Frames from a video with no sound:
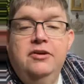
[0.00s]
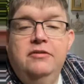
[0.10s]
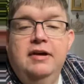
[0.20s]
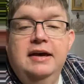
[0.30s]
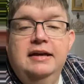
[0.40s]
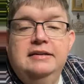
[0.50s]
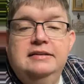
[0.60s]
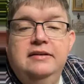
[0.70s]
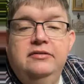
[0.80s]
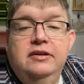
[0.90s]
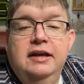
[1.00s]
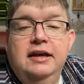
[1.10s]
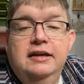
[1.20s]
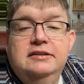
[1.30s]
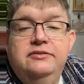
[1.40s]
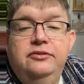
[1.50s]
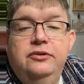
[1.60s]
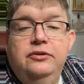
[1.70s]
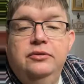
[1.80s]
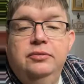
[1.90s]
Have you ate deviled eggs
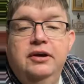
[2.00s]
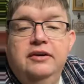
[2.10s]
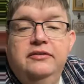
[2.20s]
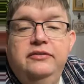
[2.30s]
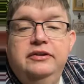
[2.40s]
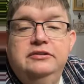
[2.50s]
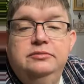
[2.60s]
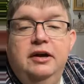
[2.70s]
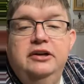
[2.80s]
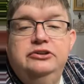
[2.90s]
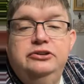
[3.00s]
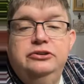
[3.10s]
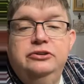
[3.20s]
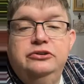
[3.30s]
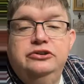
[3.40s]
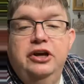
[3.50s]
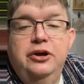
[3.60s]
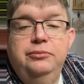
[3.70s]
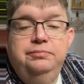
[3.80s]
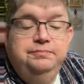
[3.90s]
for breakfast? Why, sure,
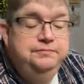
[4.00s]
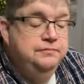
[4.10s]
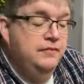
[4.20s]
John.